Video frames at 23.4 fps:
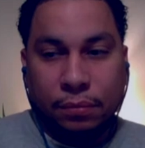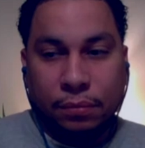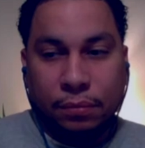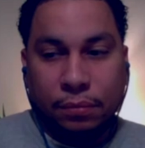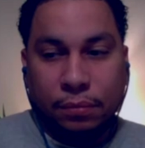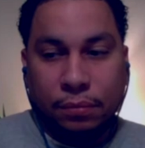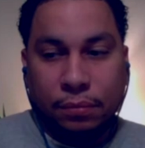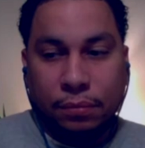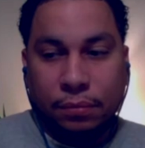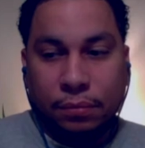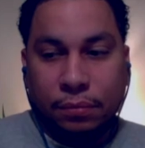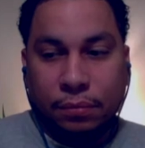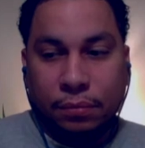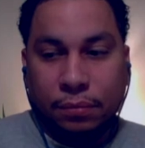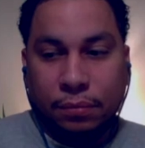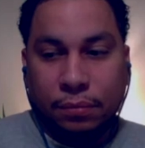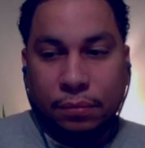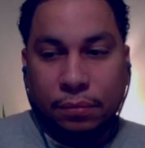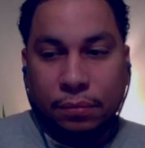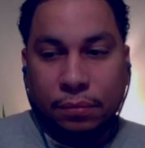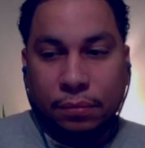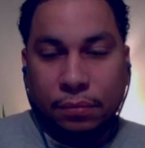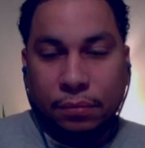
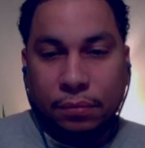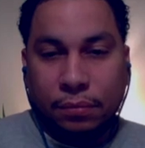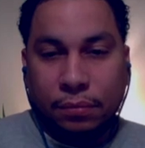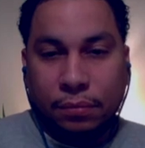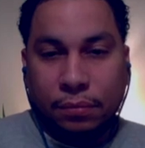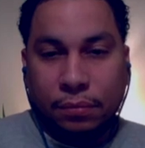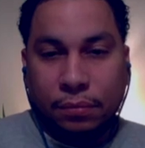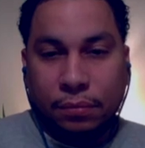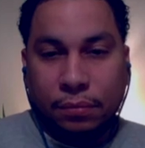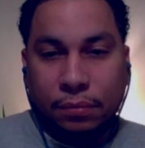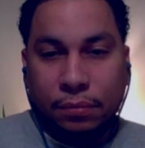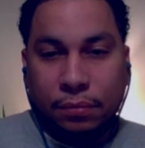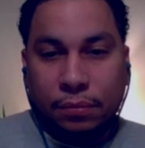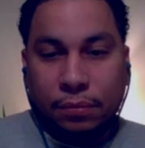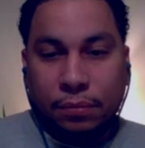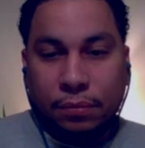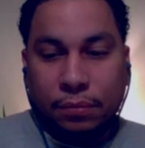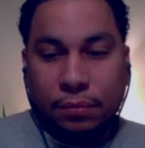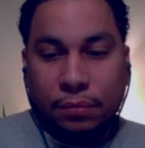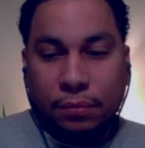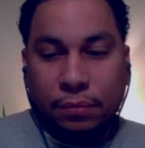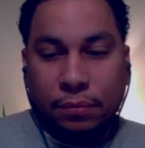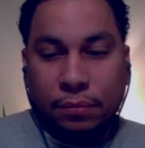
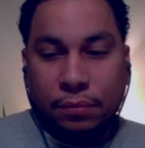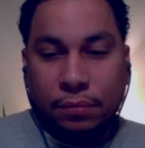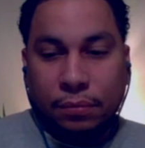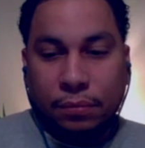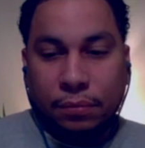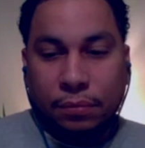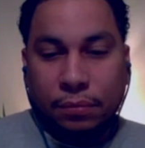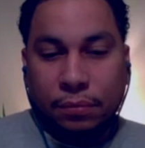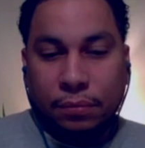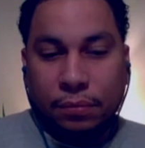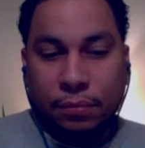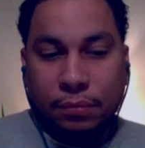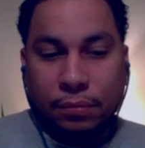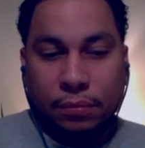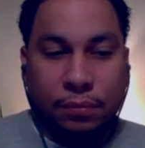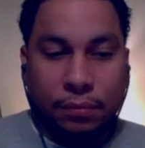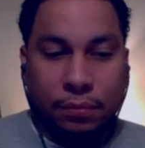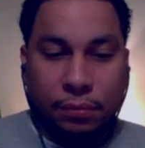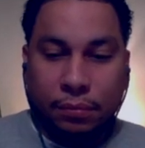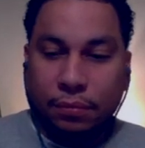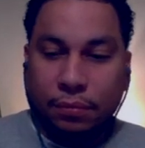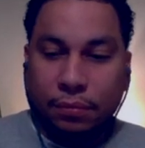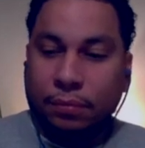
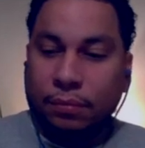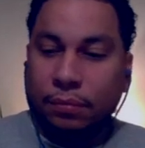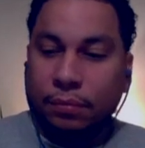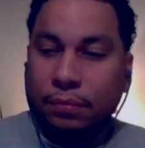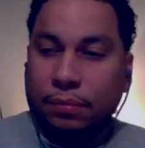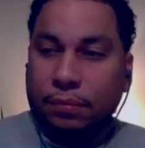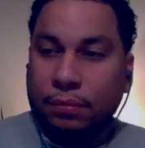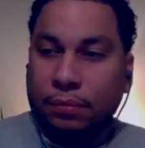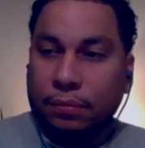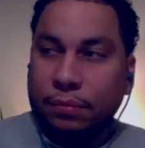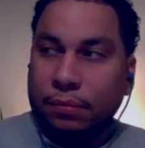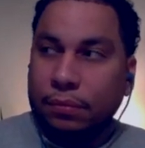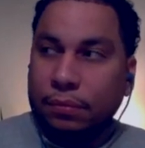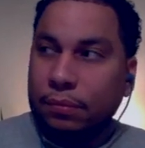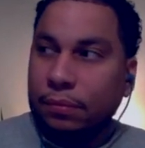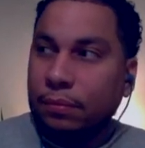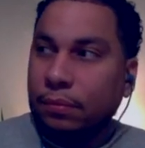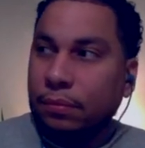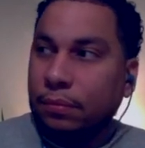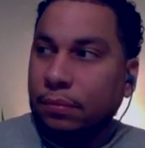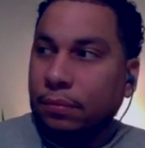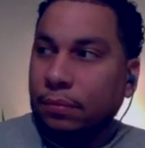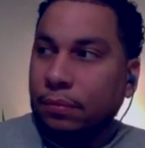
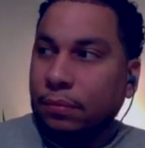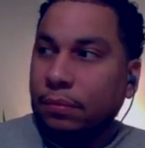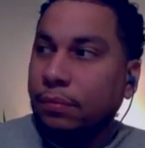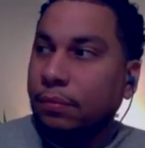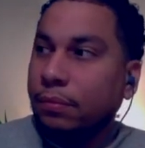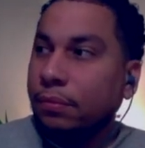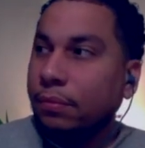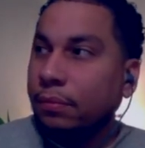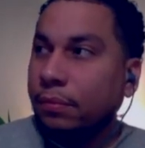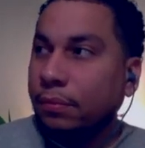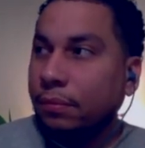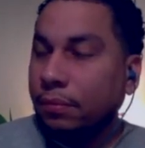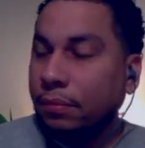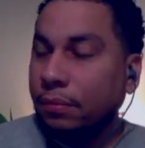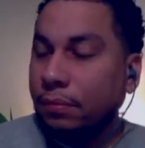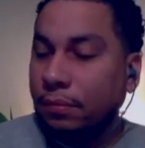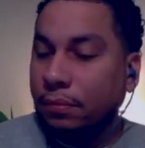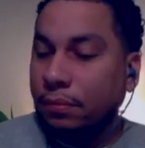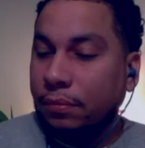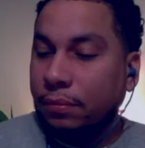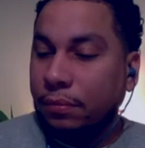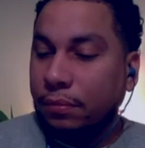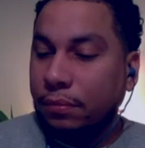
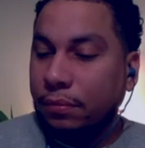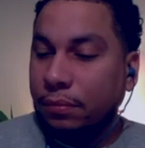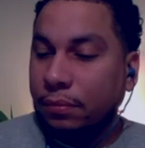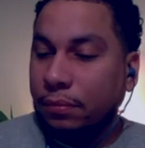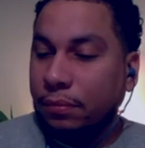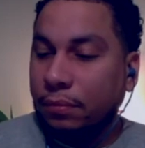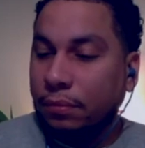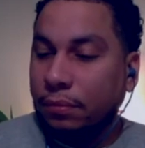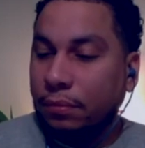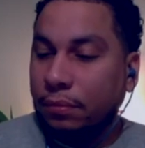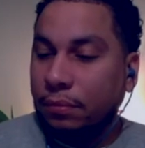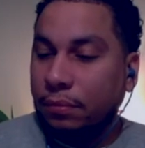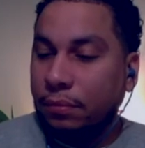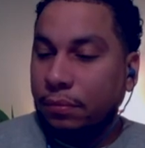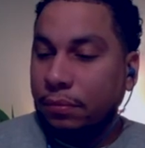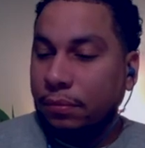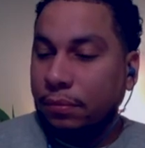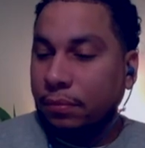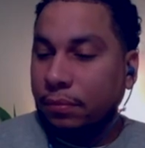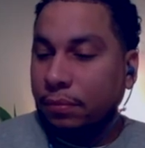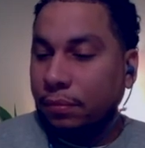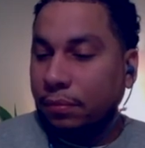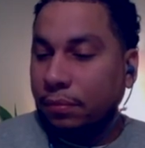
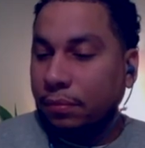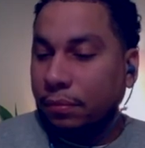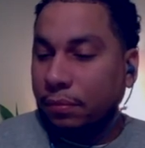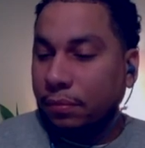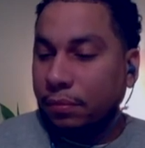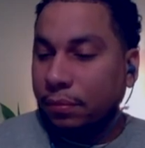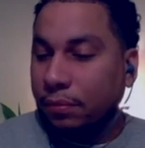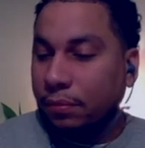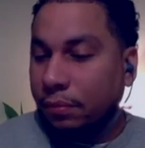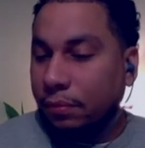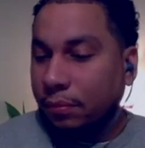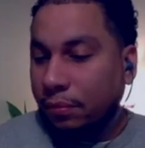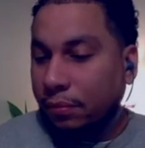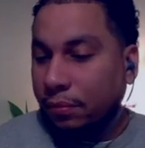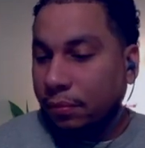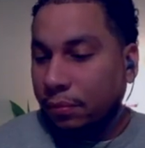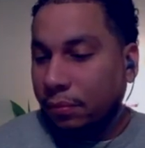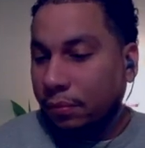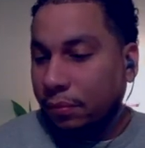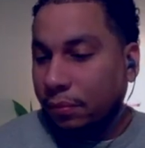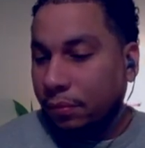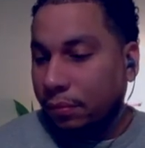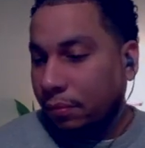
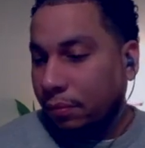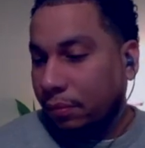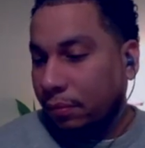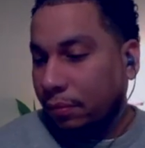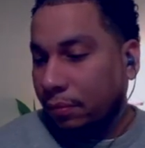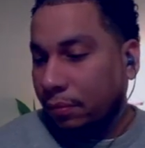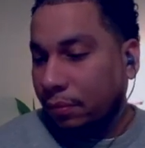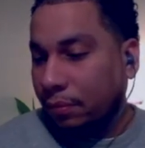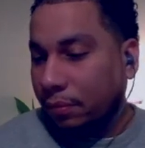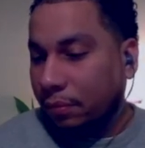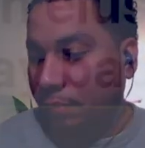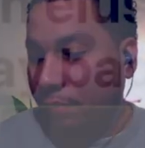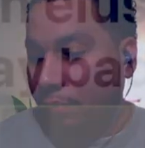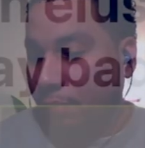The person shown says nothing.